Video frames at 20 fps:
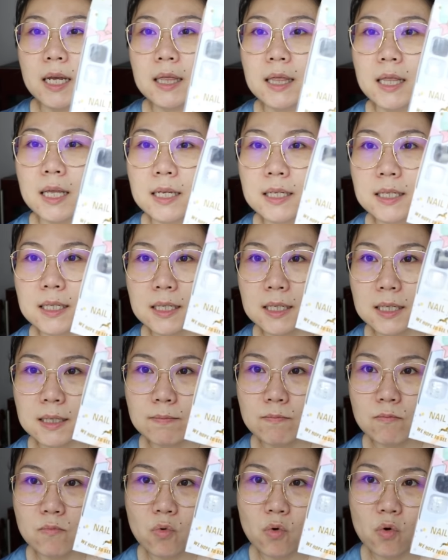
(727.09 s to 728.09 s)
This is
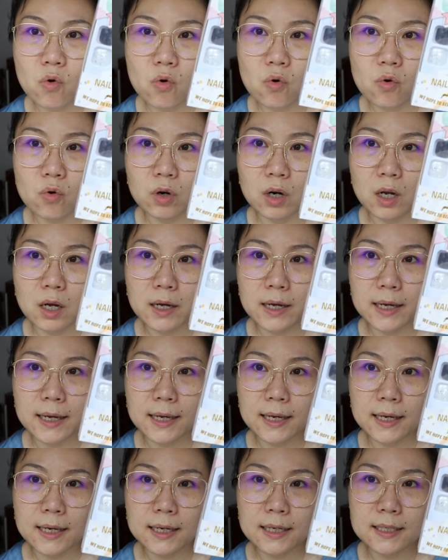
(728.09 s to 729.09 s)
more
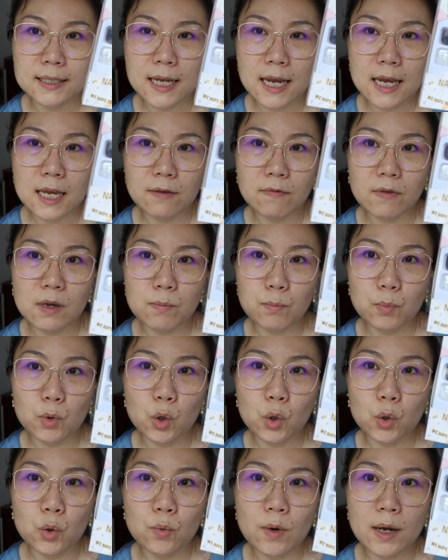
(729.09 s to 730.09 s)
like navy
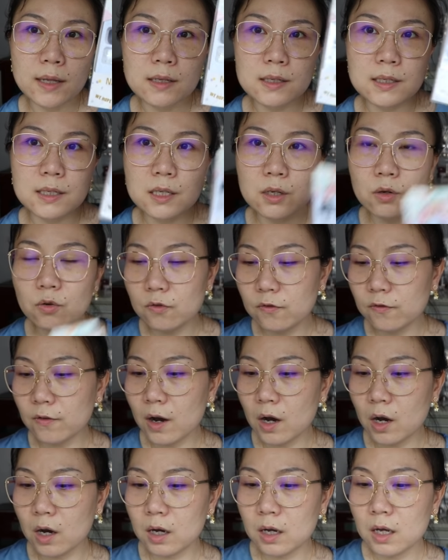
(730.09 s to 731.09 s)
blue and
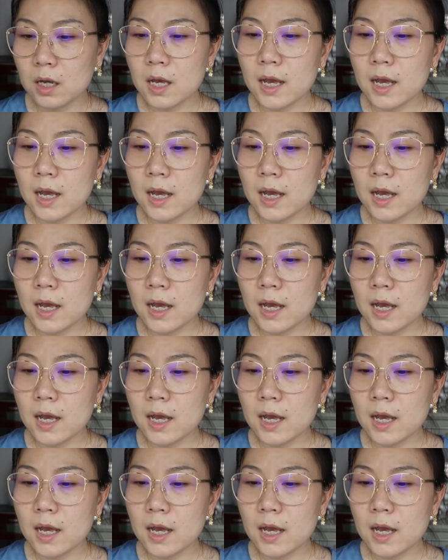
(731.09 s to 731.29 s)
silver,